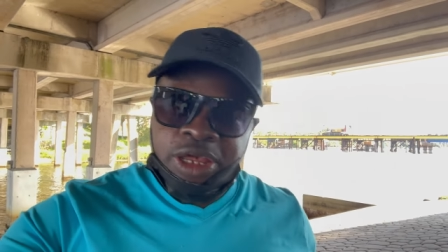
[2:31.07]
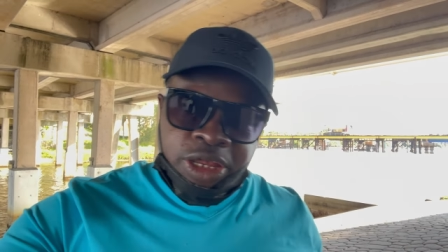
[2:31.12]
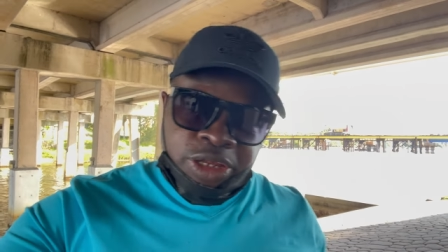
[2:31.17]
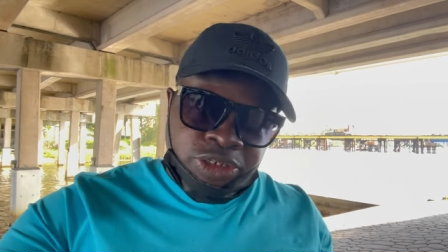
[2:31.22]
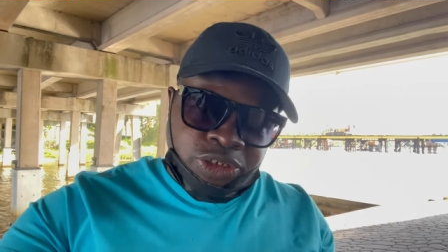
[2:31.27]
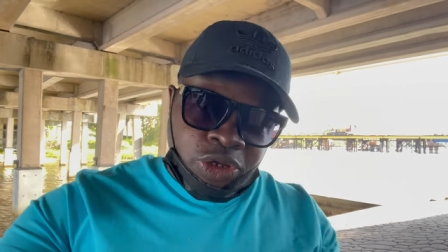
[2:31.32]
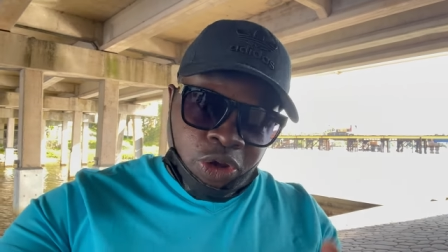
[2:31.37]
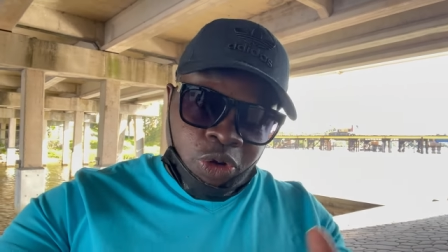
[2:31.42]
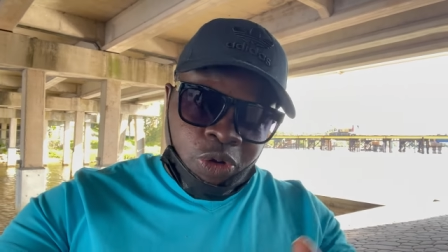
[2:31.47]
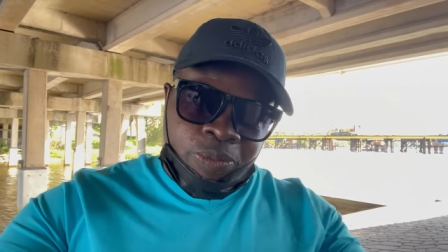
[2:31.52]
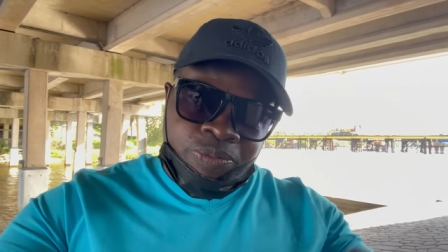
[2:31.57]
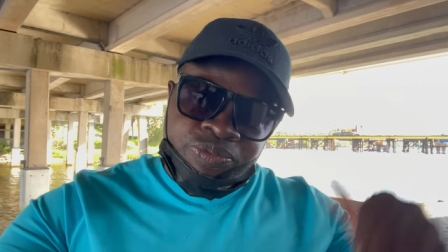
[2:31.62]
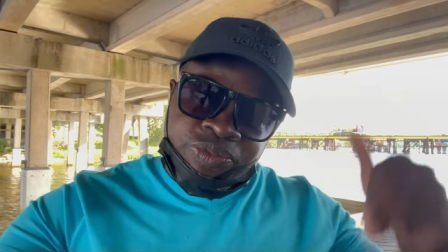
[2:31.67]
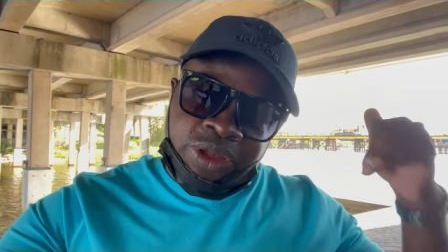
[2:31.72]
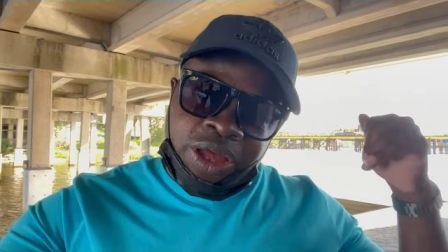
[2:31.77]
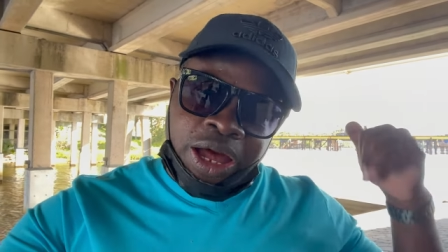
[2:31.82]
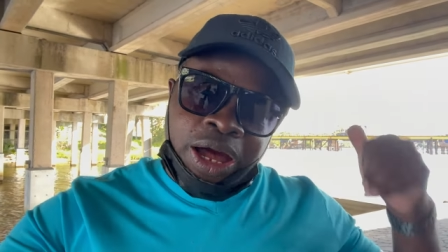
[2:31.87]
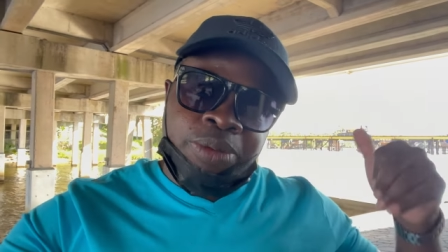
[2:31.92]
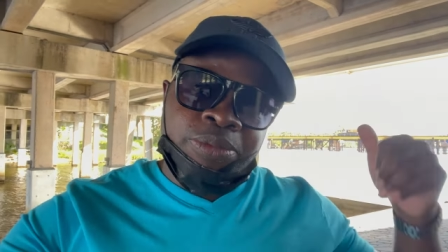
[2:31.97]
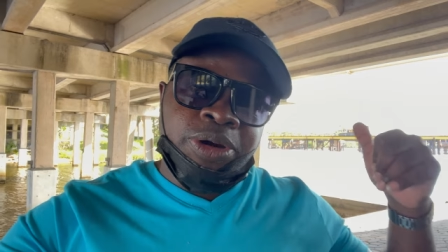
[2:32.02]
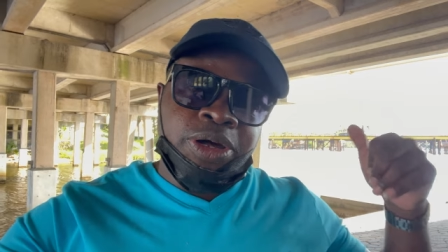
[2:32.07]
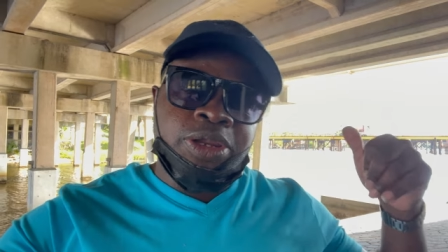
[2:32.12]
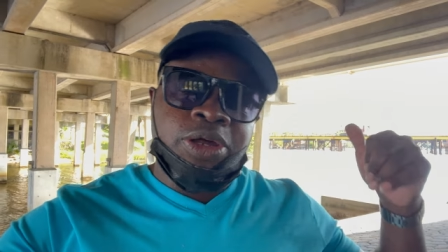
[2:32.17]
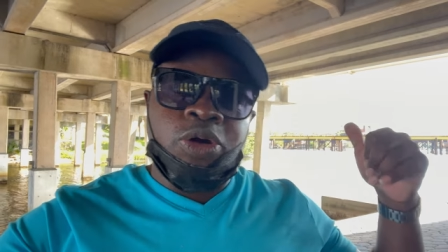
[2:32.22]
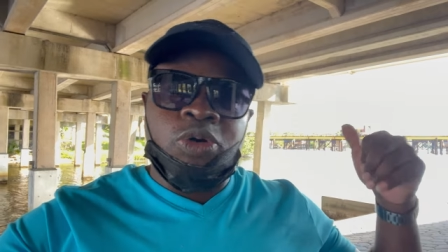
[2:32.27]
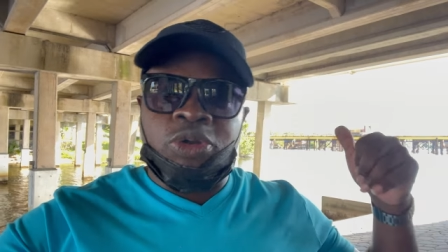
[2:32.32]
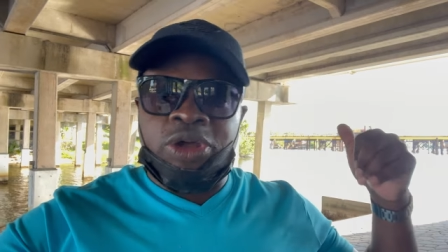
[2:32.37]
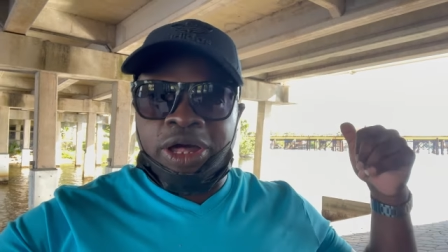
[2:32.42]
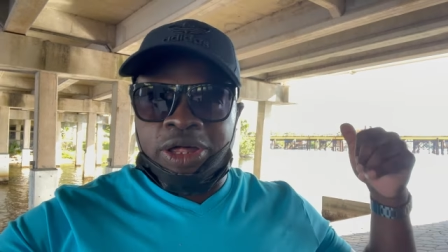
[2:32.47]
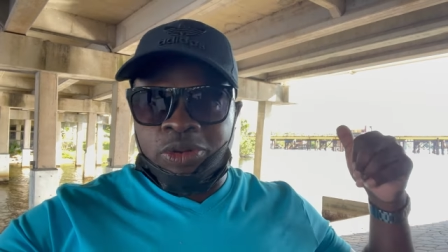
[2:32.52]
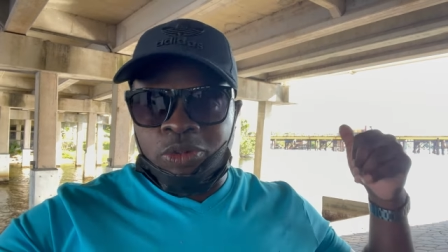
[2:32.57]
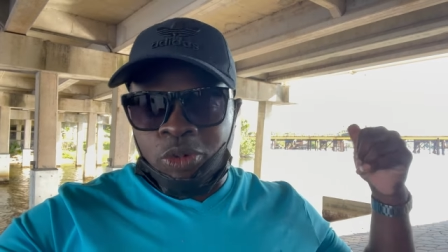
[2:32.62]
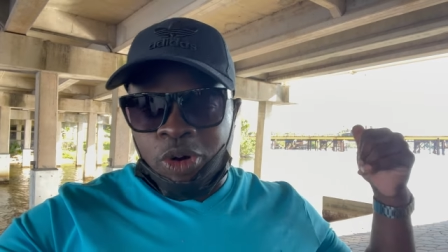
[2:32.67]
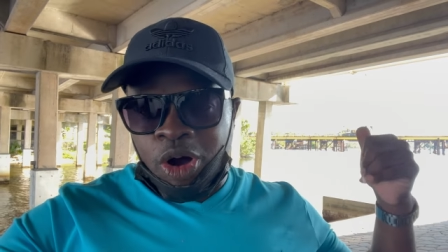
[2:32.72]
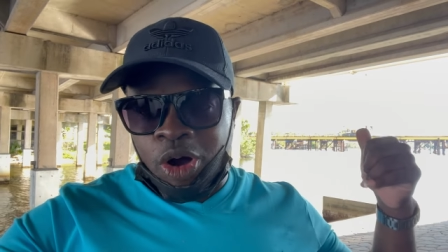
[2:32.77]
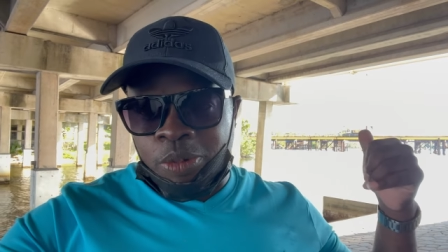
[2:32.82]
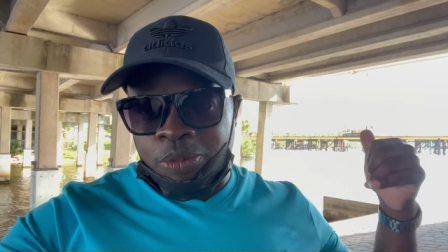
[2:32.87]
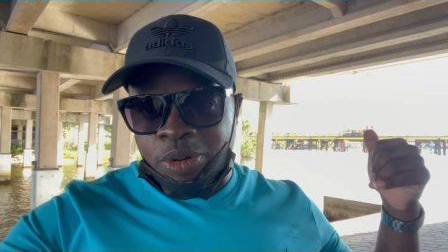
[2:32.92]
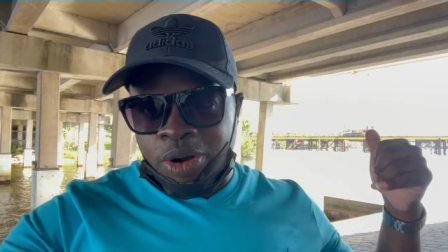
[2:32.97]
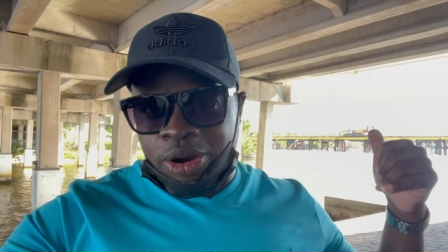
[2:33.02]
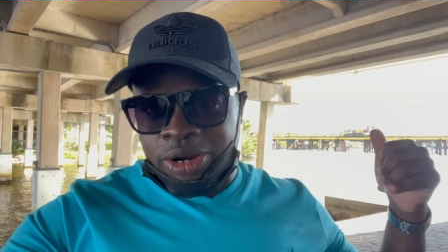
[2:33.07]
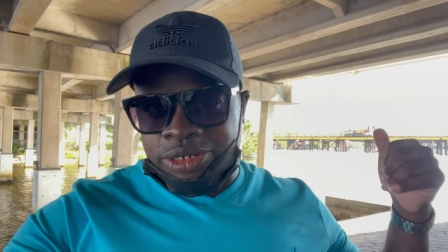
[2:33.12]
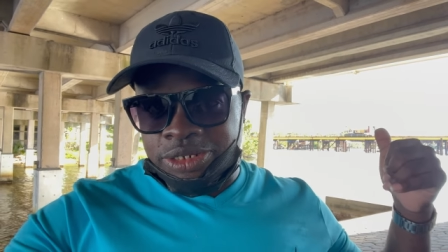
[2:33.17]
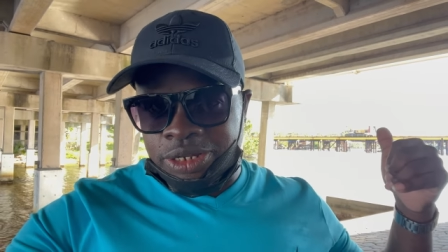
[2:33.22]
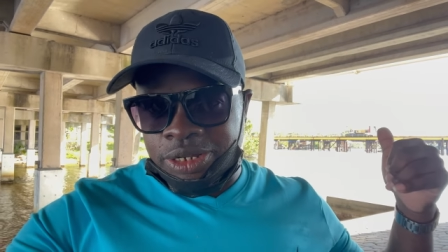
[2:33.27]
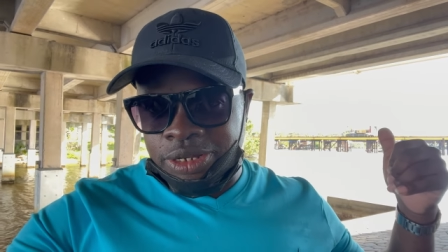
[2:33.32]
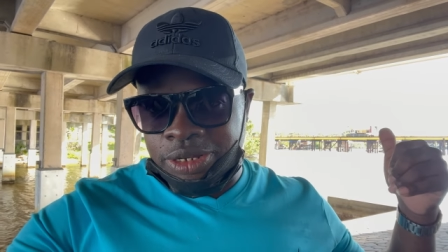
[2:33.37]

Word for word: So I'm gonna go down to Walmart,